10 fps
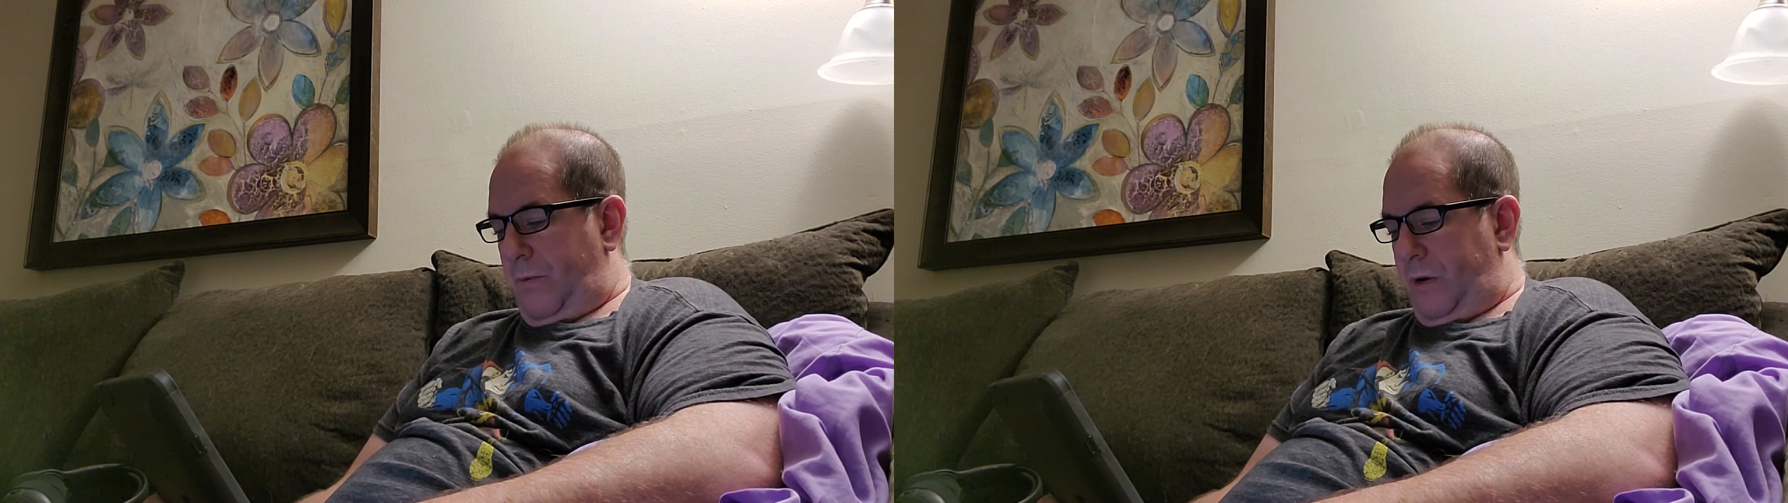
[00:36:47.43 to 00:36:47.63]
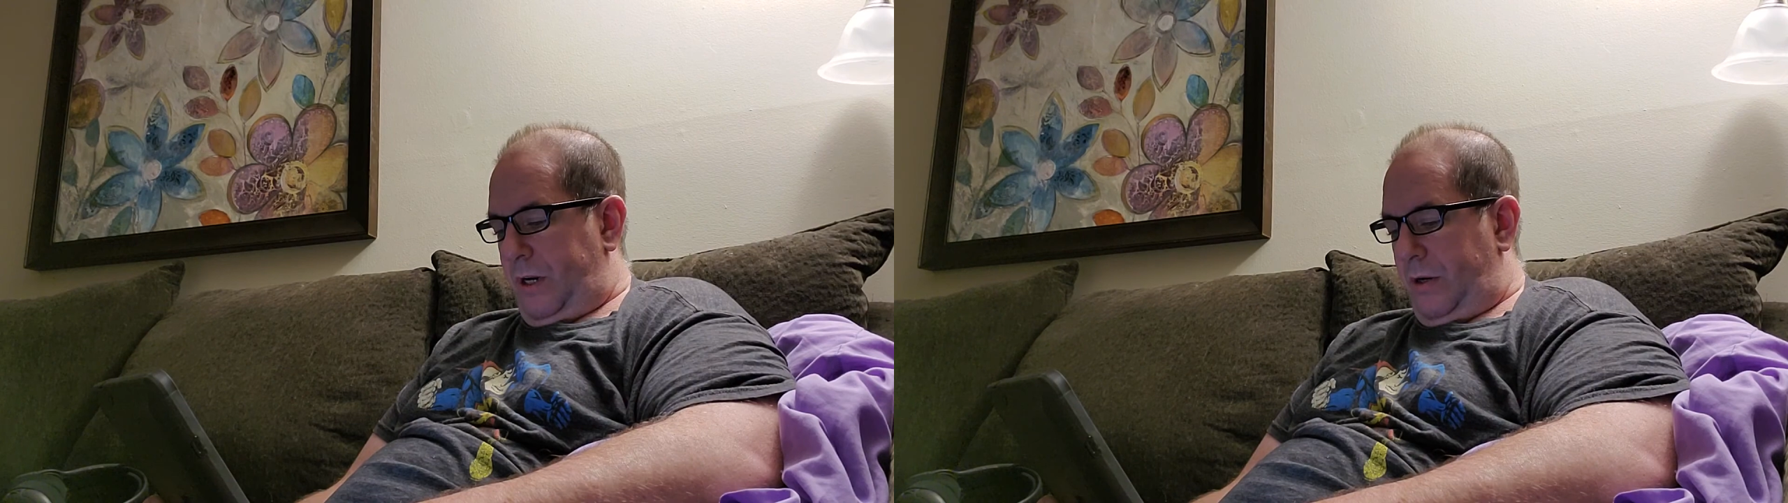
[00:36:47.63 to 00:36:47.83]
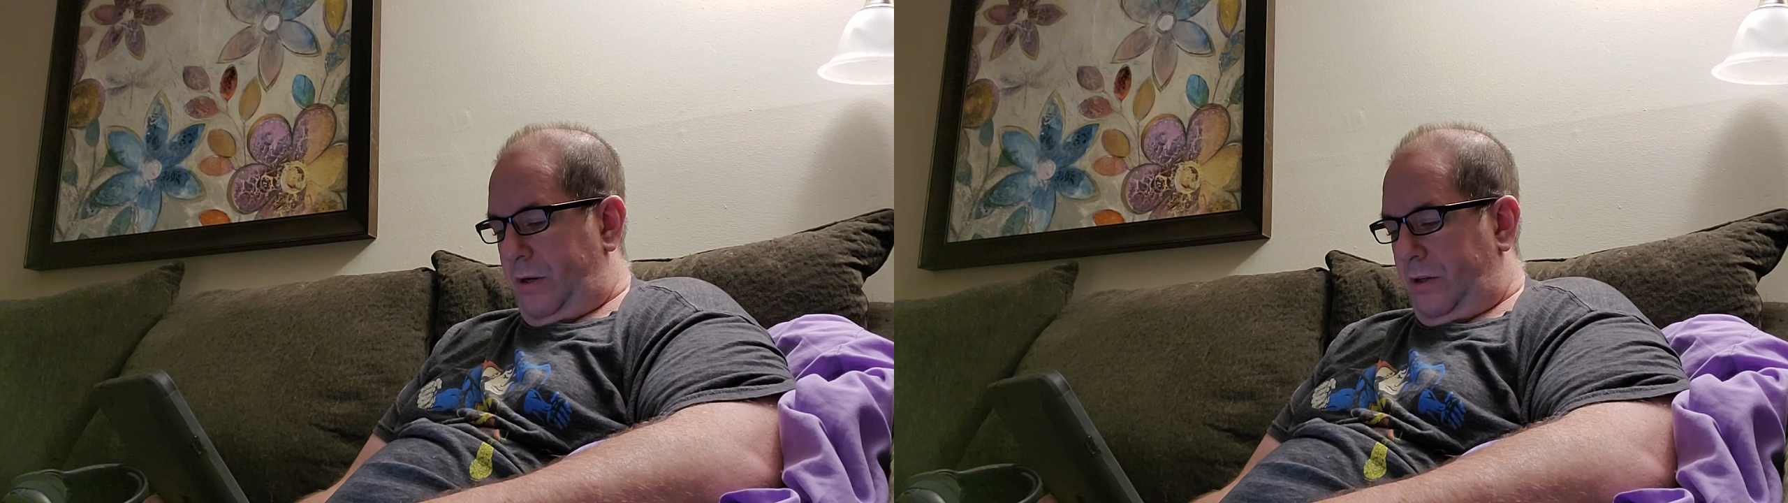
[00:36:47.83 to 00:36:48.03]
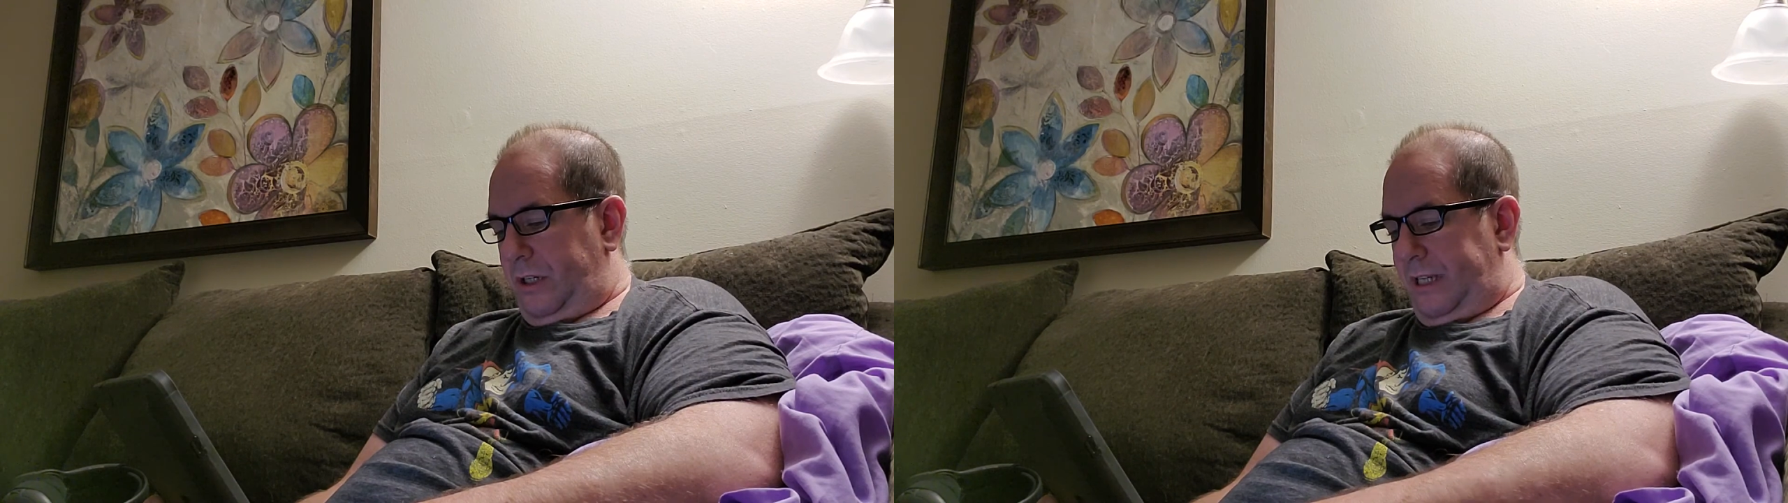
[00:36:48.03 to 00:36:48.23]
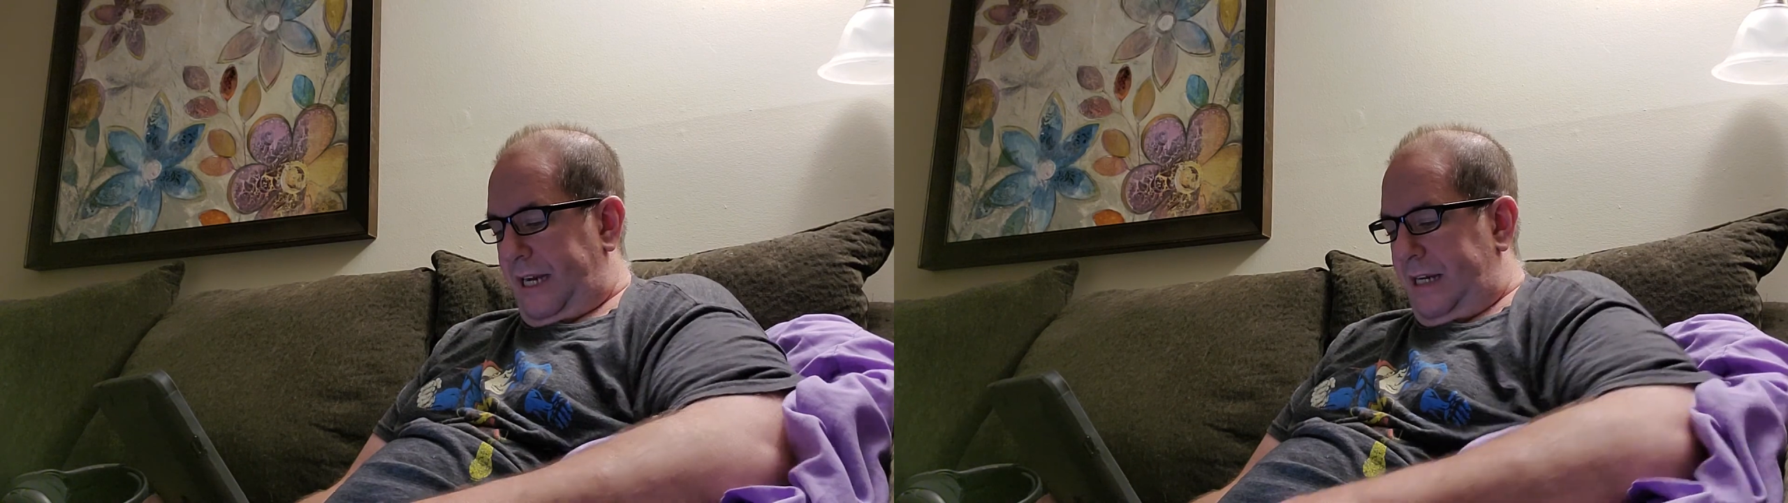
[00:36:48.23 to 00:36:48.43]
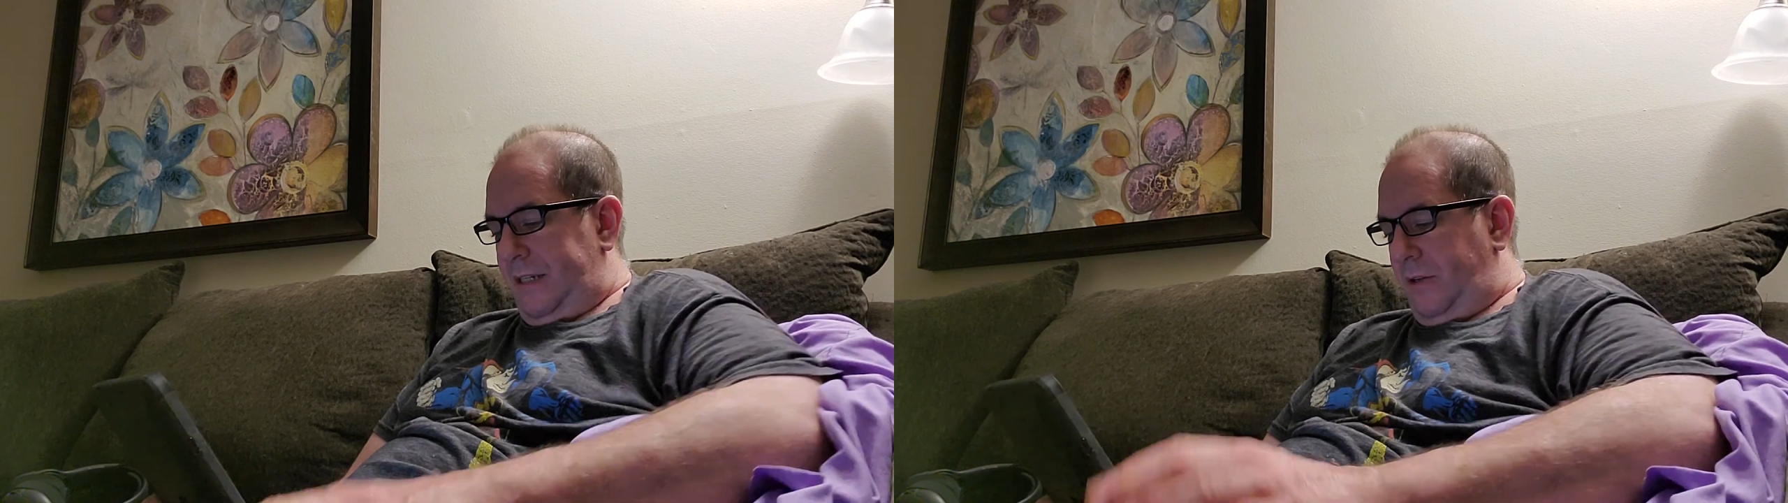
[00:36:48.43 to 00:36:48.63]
window and looked out at the